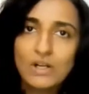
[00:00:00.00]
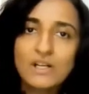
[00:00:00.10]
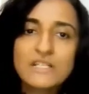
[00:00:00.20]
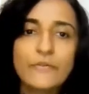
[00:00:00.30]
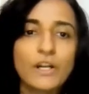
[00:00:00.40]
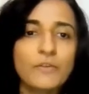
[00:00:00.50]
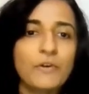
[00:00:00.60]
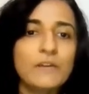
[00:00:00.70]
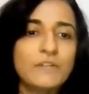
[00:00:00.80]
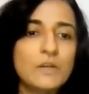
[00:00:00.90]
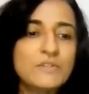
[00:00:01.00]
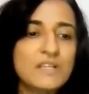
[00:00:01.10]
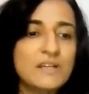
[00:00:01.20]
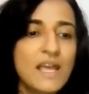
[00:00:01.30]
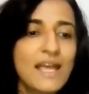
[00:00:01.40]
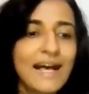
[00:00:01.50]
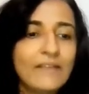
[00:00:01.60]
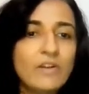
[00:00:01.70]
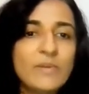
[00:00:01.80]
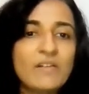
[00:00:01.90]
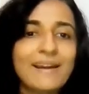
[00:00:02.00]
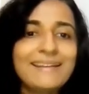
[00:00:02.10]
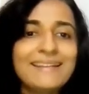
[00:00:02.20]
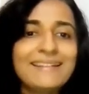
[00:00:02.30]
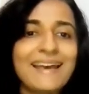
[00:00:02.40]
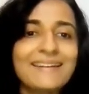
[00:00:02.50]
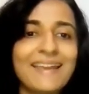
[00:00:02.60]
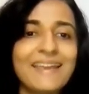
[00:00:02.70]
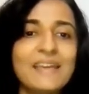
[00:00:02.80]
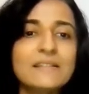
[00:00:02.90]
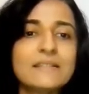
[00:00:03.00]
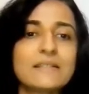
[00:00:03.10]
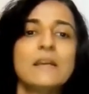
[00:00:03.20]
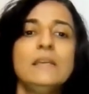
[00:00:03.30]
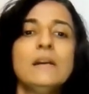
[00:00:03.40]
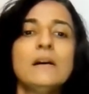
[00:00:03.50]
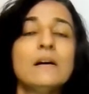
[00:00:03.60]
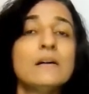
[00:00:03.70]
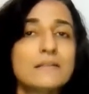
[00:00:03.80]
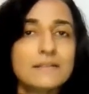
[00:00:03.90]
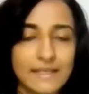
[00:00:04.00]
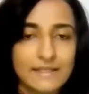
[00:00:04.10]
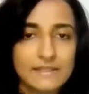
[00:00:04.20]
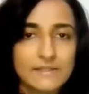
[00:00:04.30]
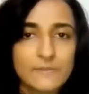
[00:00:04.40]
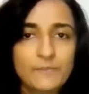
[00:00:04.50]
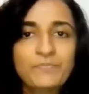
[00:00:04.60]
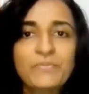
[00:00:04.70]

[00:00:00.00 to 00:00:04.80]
total is 45,000. I will be writing that against year 6.